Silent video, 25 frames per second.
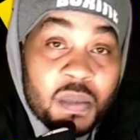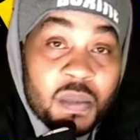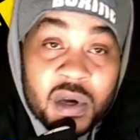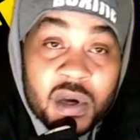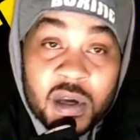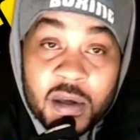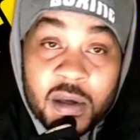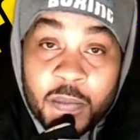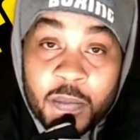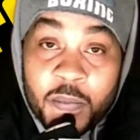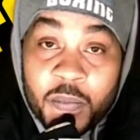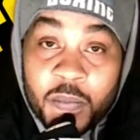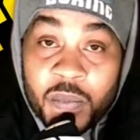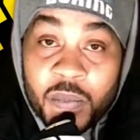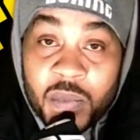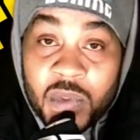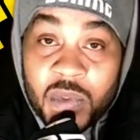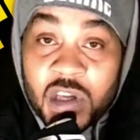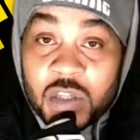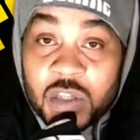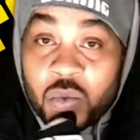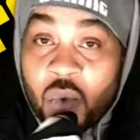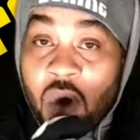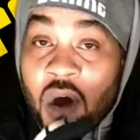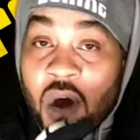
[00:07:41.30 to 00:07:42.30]
but
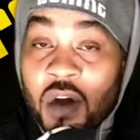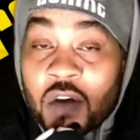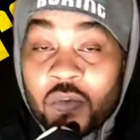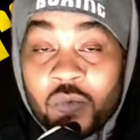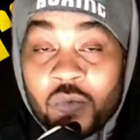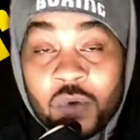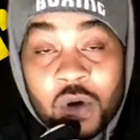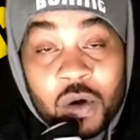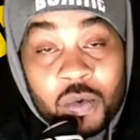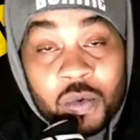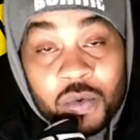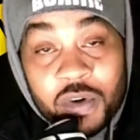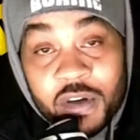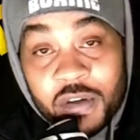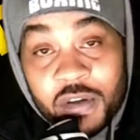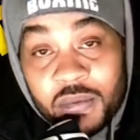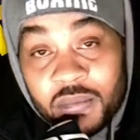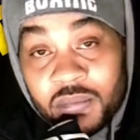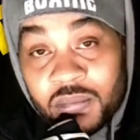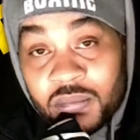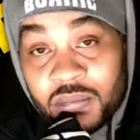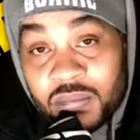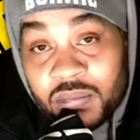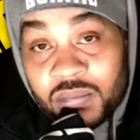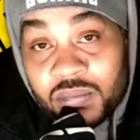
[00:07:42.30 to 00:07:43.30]
his walk-around rate,
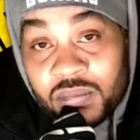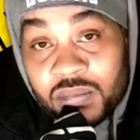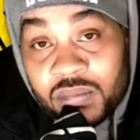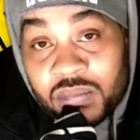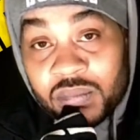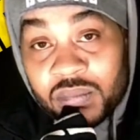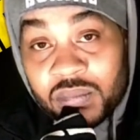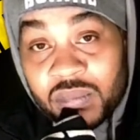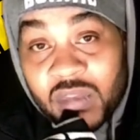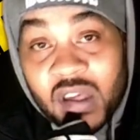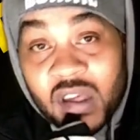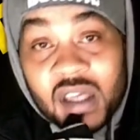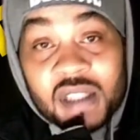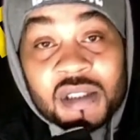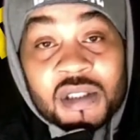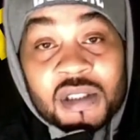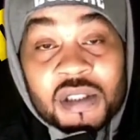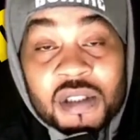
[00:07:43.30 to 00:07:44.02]
that's the